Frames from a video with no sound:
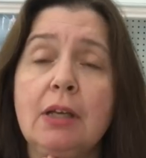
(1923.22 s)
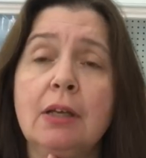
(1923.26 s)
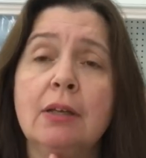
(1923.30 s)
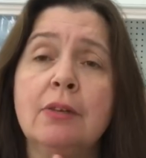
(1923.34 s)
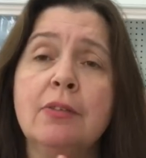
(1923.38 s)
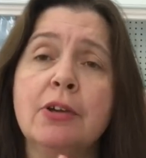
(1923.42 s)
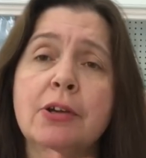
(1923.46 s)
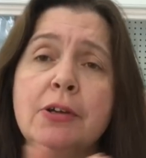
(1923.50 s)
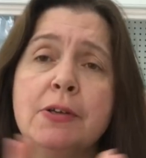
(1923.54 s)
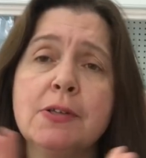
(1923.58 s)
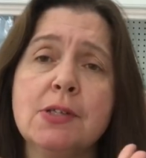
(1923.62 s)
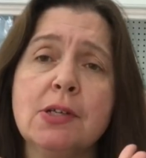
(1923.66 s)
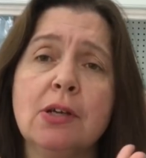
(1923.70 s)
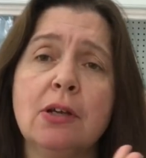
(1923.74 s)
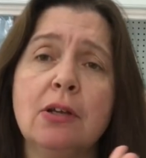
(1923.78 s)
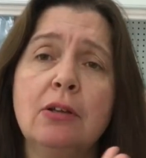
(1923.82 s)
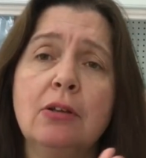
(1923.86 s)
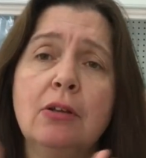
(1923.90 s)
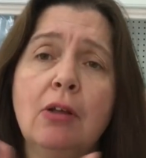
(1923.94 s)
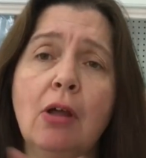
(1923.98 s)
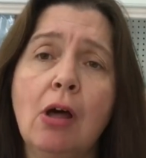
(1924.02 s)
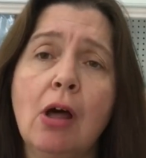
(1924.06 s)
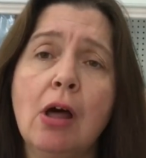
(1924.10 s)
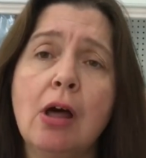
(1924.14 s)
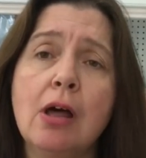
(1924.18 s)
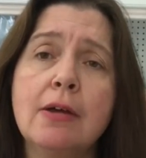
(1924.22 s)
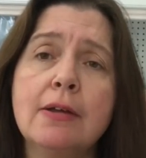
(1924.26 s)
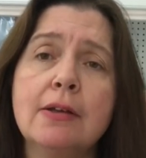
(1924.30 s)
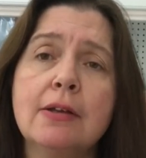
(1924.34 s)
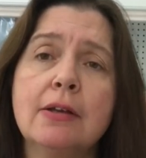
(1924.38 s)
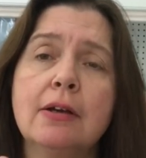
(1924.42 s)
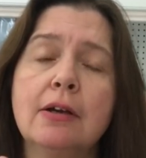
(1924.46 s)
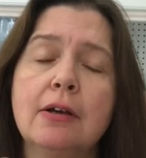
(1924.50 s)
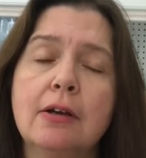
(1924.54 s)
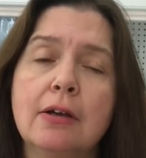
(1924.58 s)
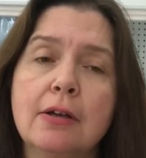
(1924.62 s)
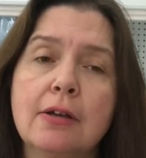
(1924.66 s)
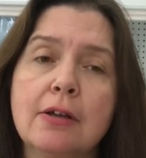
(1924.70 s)
There's a lot
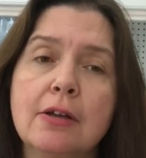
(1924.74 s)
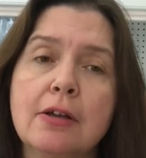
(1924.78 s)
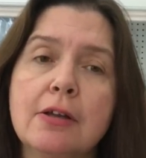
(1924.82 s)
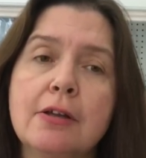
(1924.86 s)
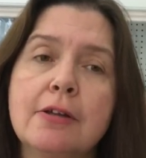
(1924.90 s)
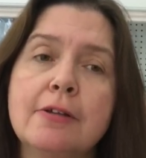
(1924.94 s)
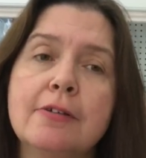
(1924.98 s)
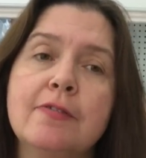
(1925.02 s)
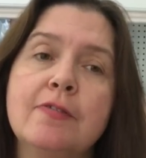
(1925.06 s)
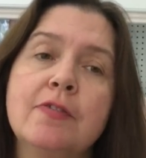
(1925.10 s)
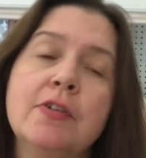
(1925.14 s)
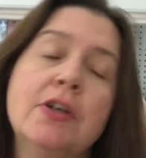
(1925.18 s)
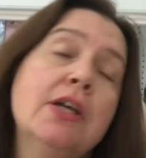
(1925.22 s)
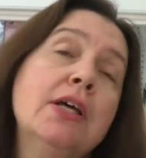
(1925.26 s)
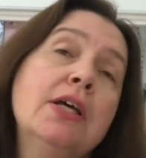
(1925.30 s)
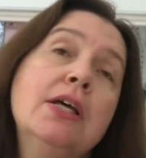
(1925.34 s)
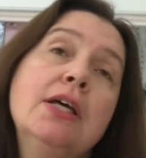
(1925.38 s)
of